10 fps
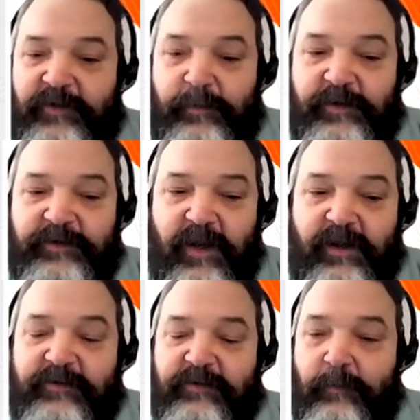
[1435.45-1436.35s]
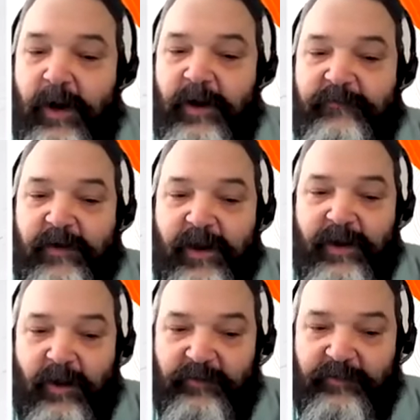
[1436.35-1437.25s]
that have been changed or
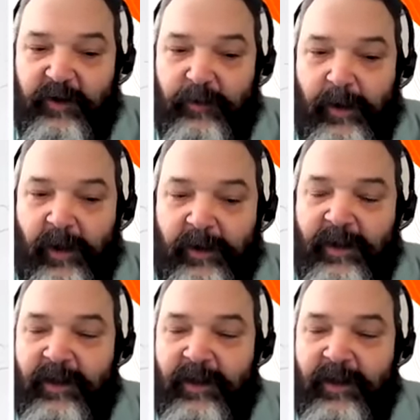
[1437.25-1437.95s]
modified outside your bot.